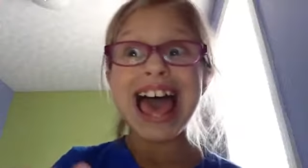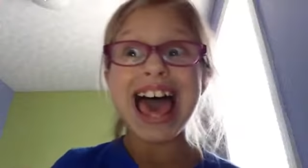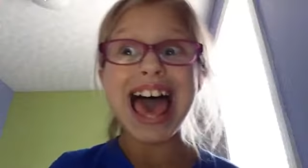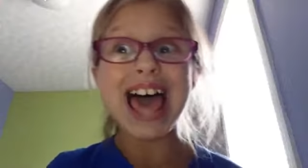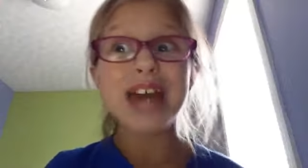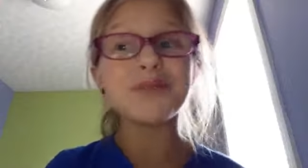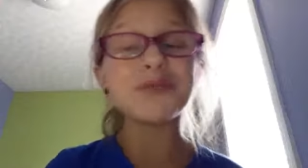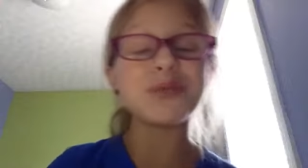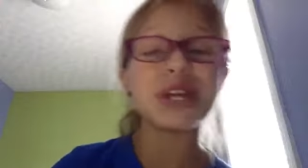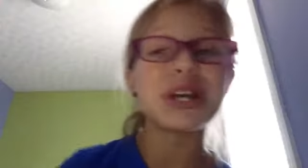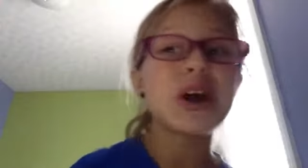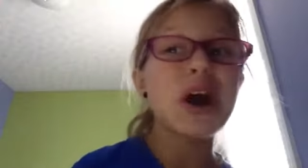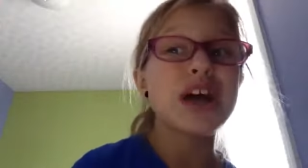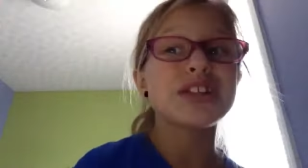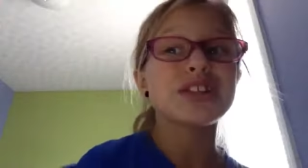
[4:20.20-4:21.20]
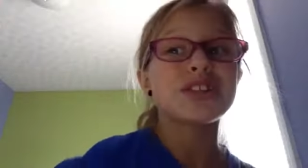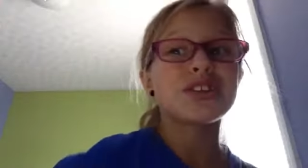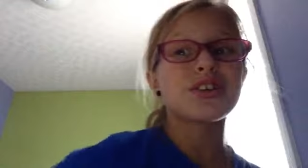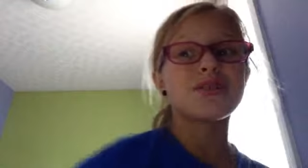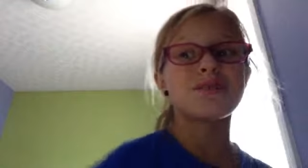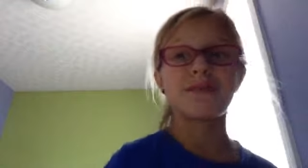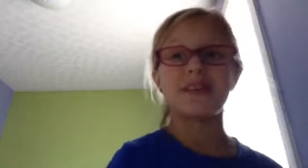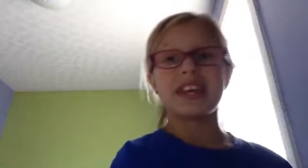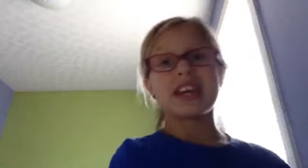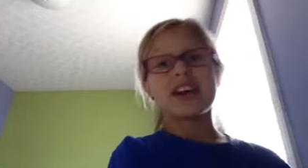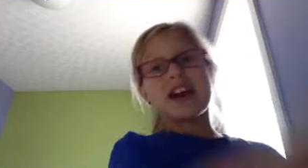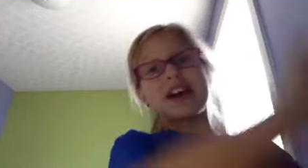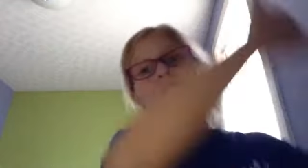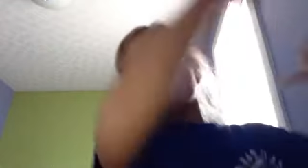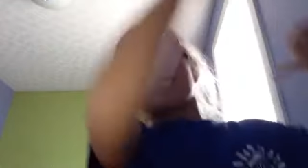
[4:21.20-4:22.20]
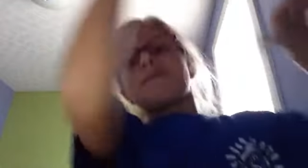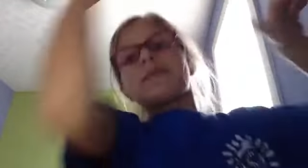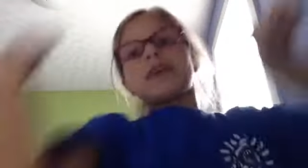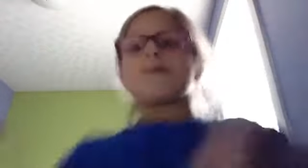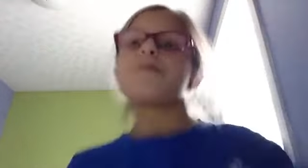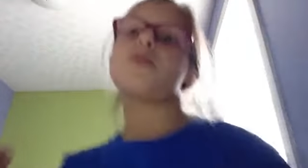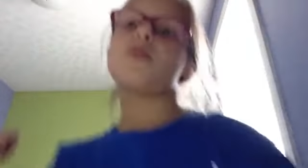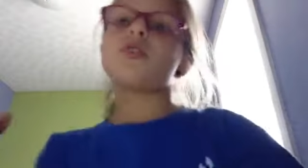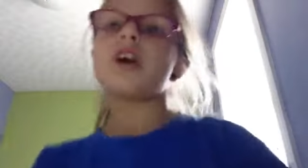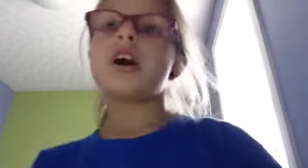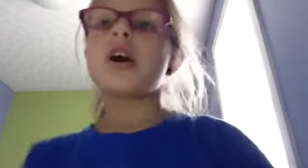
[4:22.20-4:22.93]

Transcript: and we got to meet other people.